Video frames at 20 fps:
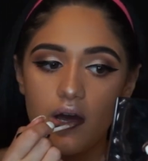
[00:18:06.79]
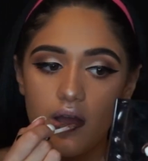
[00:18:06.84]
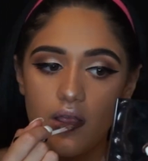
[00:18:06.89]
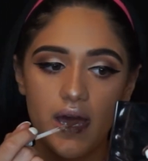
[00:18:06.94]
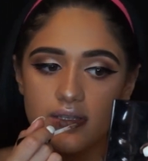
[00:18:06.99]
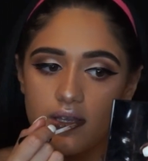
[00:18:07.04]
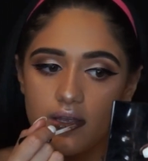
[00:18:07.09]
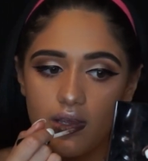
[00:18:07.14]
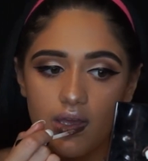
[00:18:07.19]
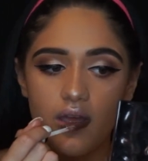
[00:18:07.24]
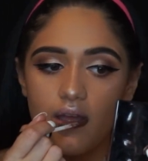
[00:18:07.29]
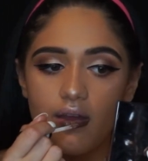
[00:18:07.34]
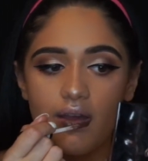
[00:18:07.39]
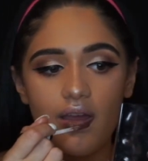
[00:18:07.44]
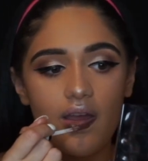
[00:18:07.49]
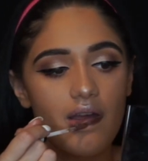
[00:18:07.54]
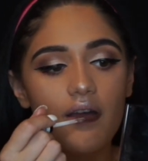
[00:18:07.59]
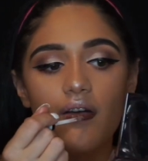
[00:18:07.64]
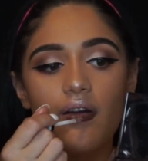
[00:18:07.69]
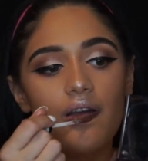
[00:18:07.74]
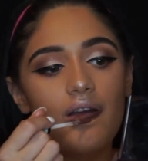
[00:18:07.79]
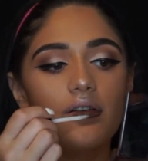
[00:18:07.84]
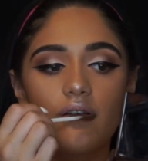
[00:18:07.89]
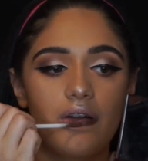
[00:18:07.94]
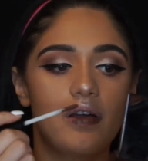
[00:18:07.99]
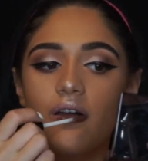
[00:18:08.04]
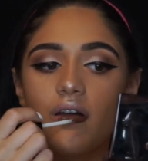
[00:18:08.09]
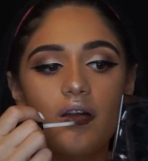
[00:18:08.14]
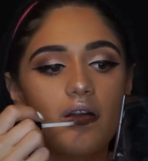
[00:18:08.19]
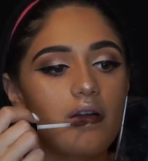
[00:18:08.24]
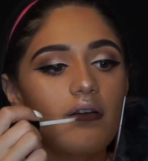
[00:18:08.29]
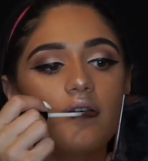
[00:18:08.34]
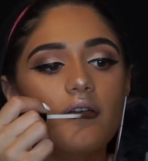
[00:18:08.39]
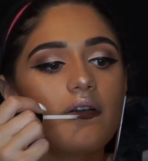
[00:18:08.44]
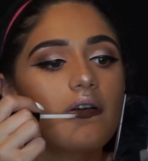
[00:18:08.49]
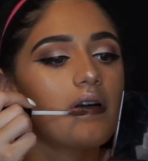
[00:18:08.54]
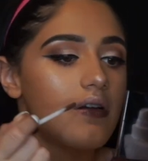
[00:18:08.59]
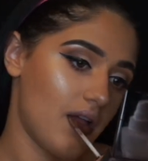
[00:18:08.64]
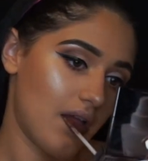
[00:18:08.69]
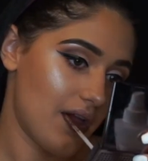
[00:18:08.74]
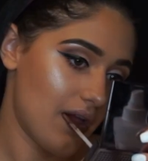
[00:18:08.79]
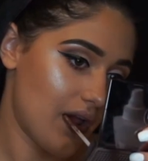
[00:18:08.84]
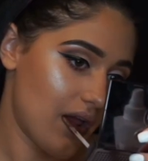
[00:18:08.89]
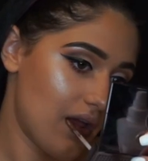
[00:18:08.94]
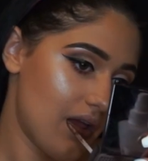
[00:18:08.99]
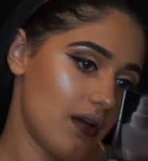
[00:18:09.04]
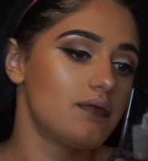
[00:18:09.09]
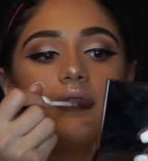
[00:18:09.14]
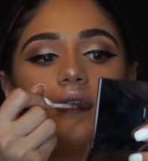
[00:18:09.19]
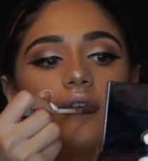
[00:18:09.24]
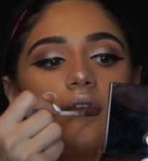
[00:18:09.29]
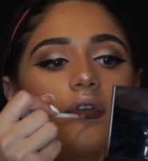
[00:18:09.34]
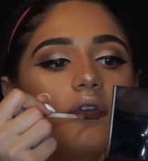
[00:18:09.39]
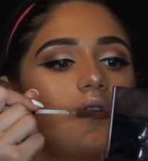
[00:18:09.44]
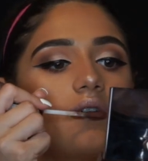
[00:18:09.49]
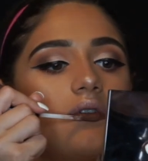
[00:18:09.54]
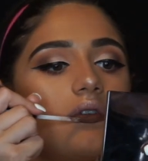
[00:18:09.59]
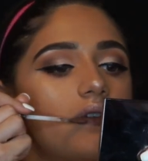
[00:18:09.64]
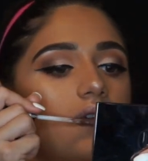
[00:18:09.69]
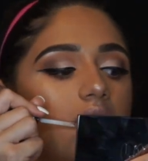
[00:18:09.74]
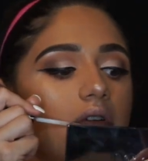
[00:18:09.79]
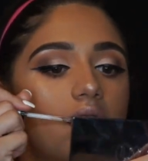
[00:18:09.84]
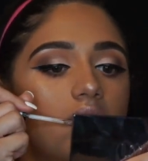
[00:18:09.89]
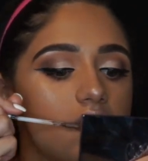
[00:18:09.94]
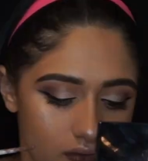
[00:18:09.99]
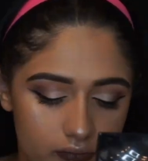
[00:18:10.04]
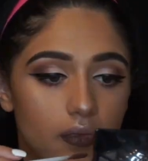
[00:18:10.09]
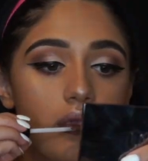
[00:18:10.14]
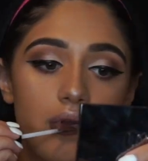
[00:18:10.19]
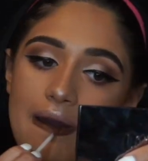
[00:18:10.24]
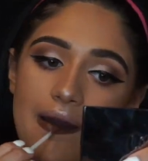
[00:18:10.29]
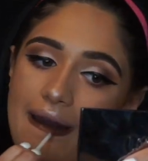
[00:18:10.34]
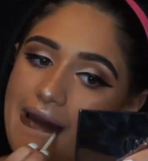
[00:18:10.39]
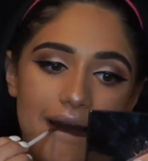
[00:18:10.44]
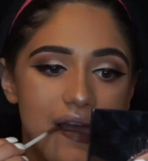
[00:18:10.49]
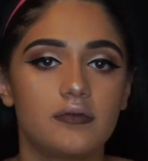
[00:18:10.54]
see, I'm using this NYX Lingerie lipstick in After Hours,